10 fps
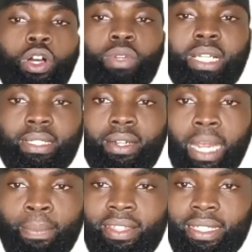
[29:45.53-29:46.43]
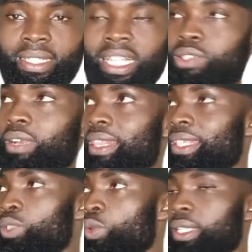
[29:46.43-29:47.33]
word will describe this? Let's look
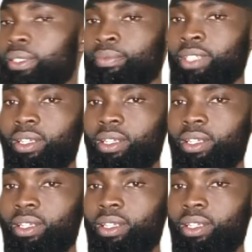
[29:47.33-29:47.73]
at these words.